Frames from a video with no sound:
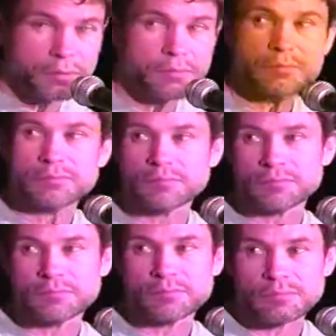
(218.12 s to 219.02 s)
Well,
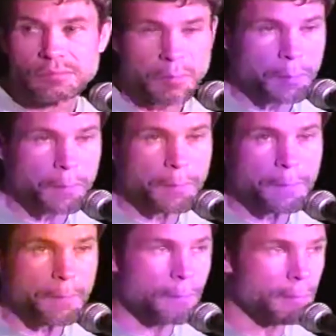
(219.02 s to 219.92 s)

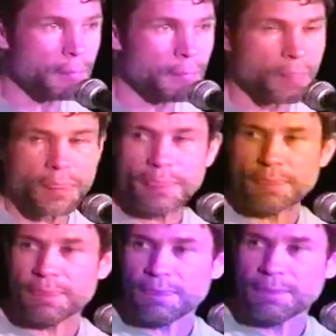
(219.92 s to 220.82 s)
I imagine that
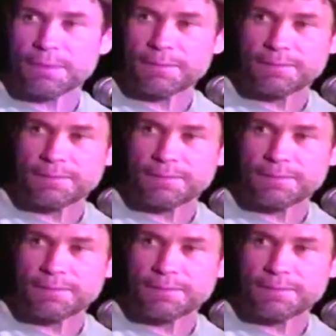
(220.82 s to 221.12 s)
Chicago